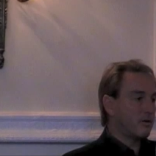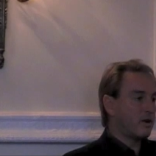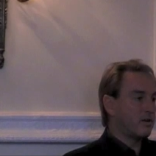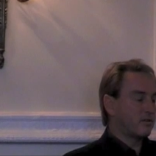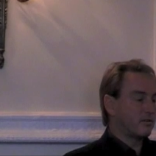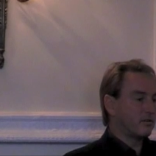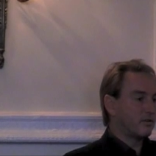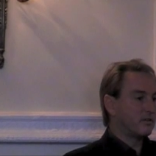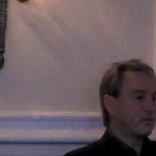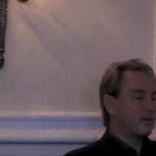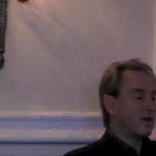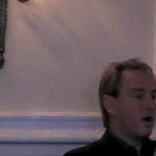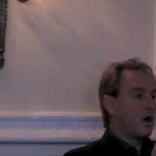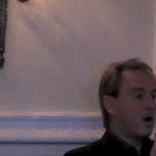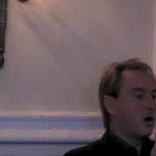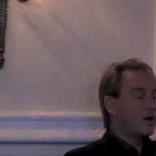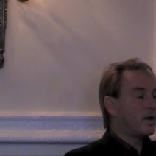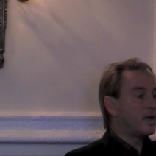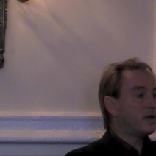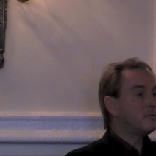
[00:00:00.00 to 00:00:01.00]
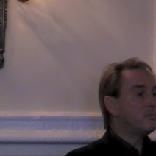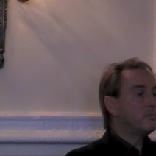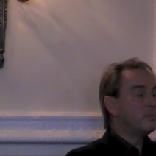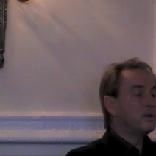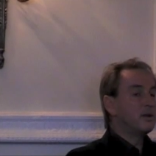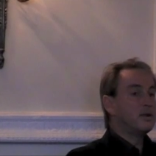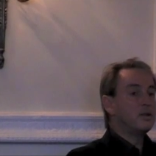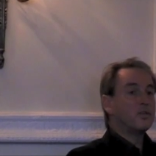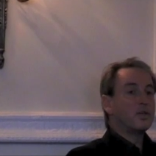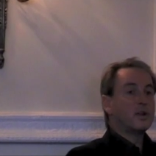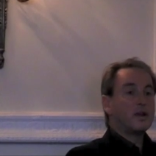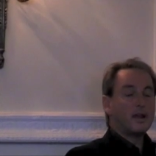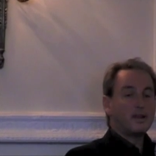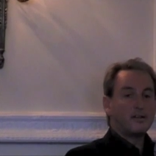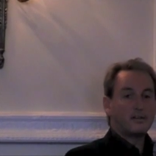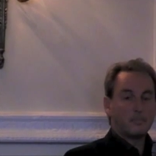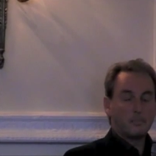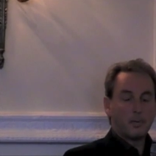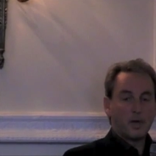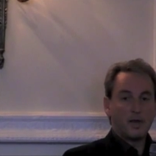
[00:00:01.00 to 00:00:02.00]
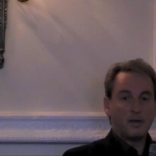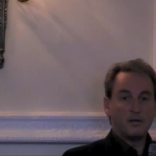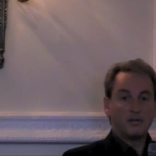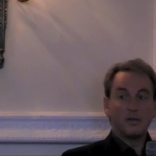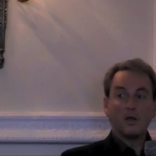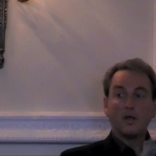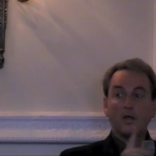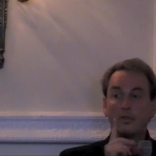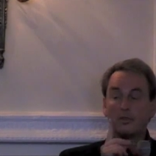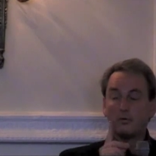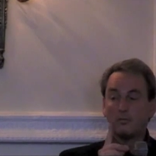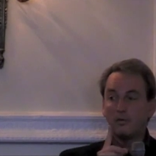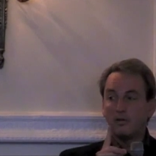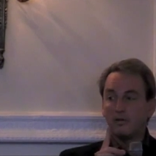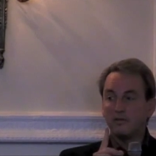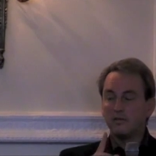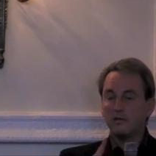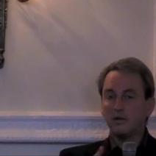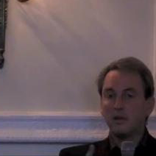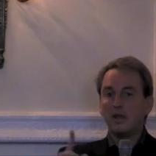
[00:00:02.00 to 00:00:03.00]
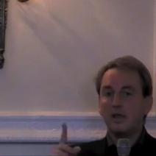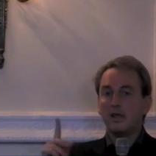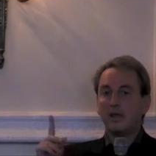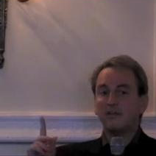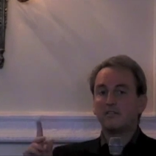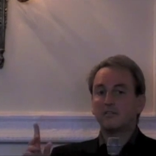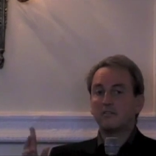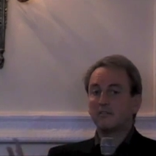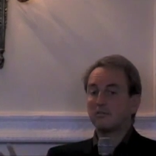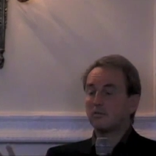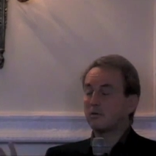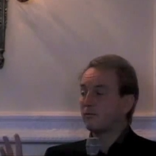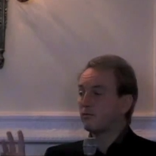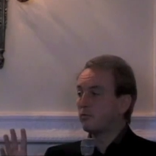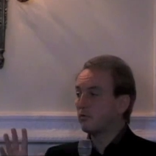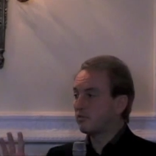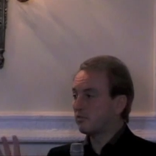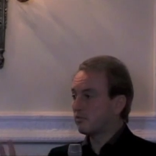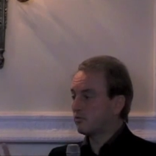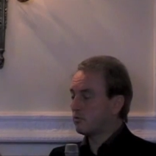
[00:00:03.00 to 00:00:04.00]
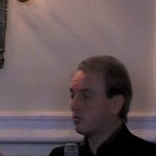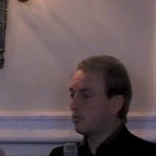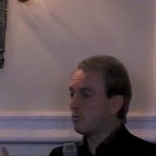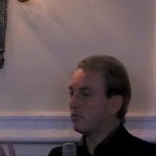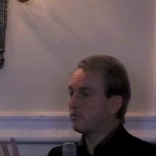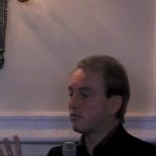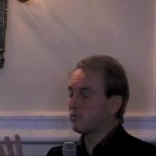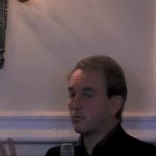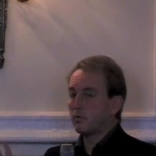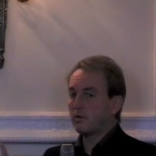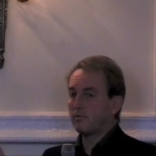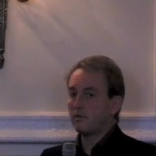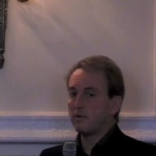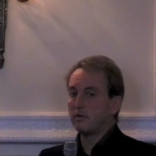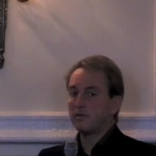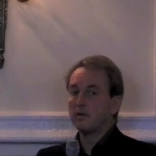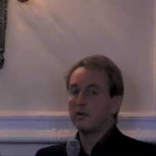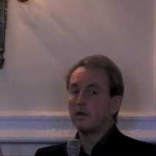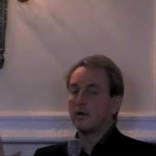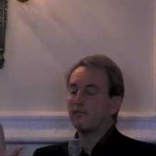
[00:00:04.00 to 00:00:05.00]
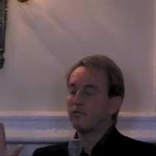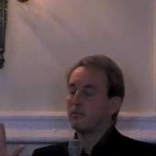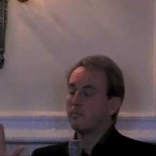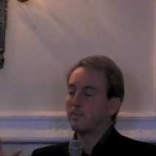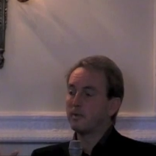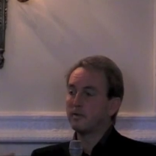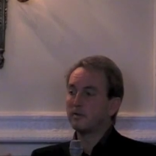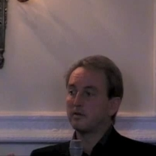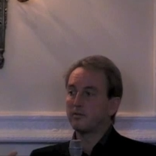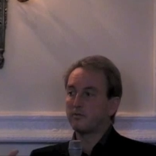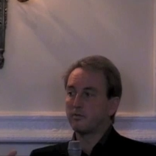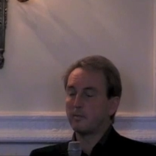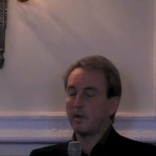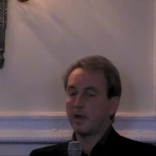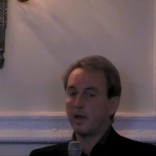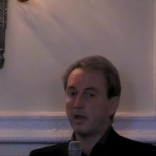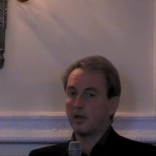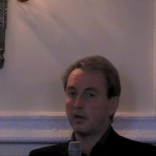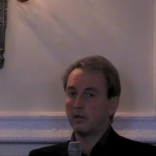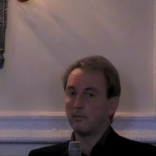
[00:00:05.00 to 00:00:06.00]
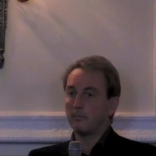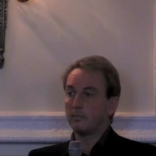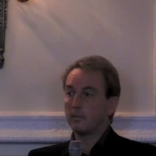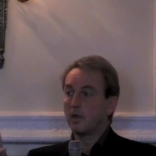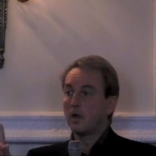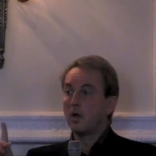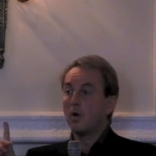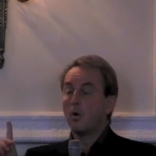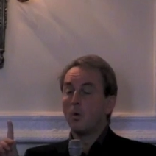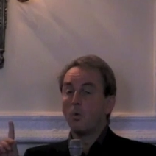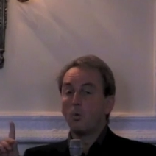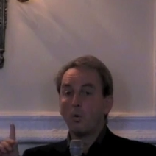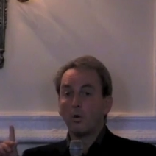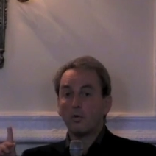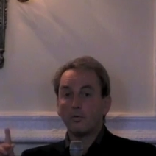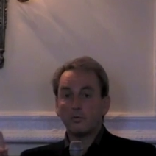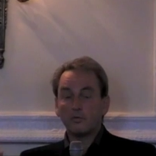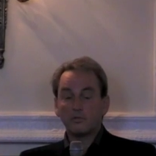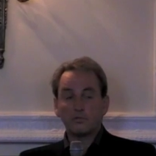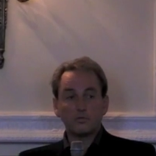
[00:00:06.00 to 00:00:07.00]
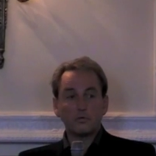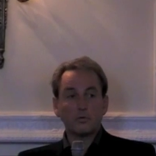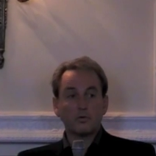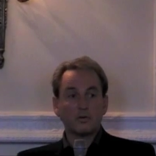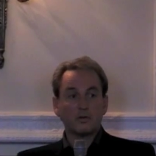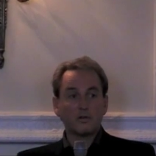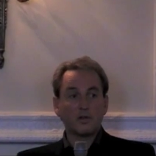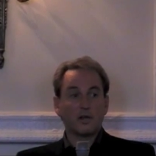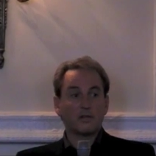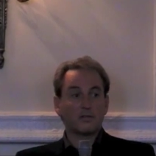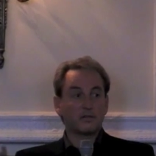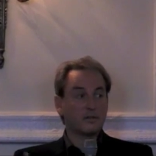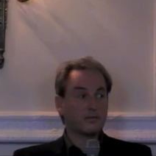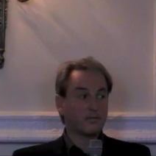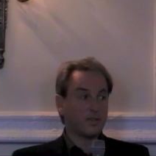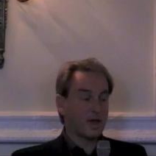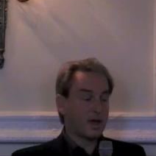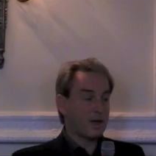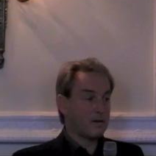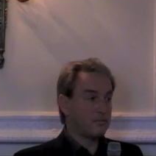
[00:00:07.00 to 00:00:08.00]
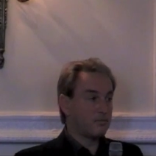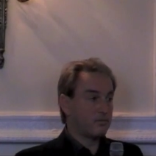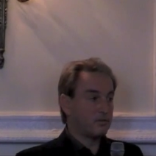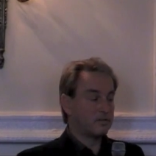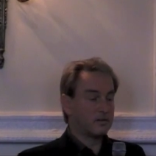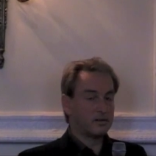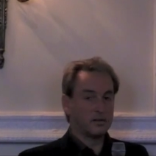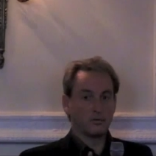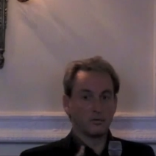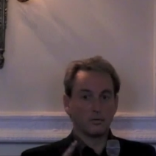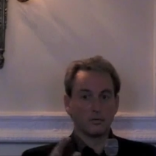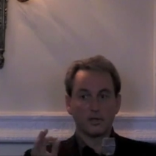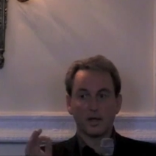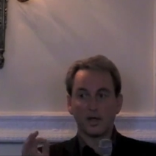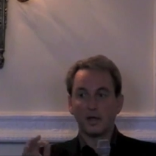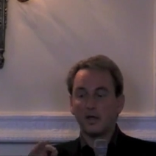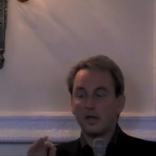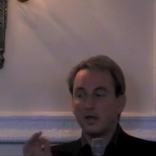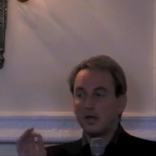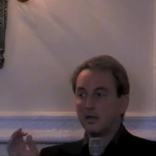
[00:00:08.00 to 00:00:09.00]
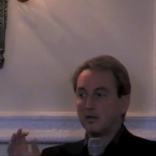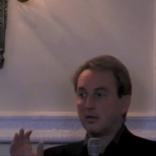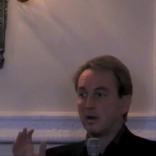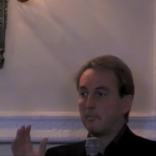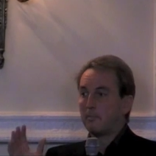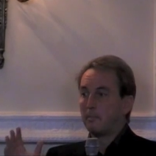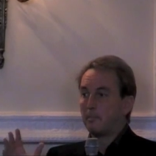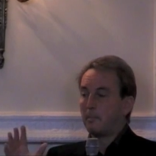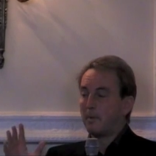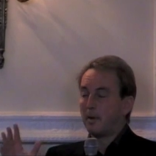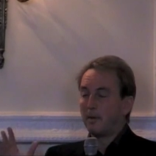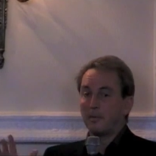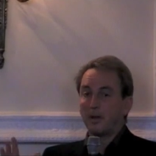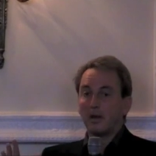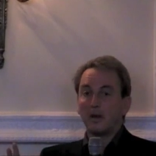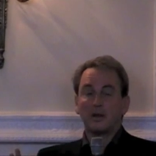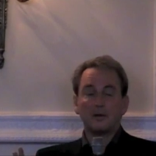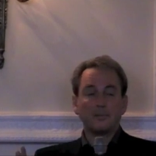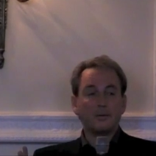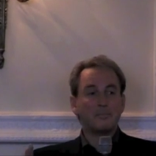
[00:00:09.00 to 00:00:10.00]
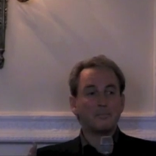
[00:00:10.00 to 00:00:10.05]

treasures are hidden beneath later paint. The reason is the sort of restorer's equivalent of the builder from hell. What the restorer does, if they're ham-fisted or they're you know, a little